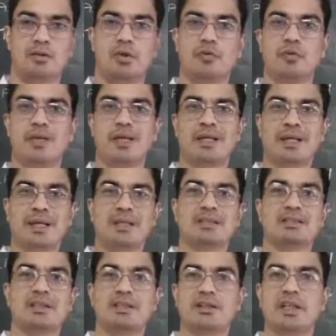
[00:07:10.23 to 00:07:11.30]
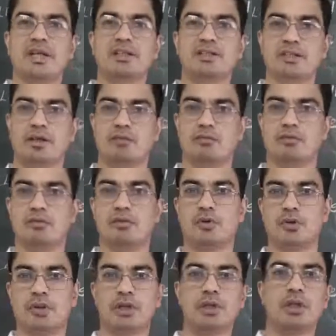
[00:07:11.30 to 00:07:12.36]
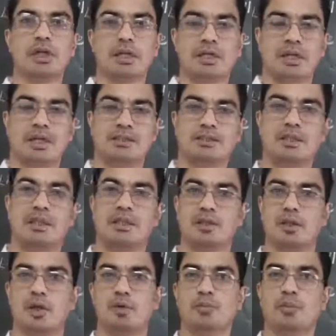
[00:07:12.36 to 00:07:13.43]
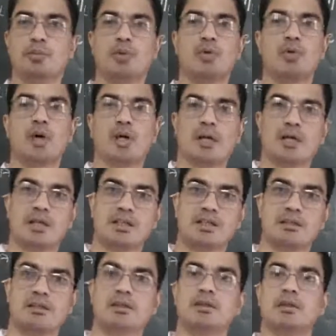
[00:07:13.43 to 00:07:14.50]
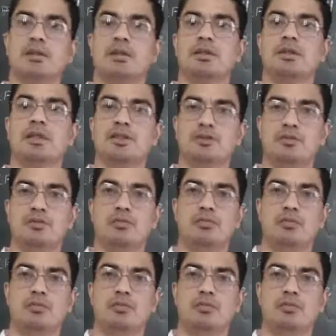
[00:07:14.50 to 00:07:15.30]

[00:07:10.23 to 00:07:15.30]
or we will cancel the exam for the class 8 people who are under this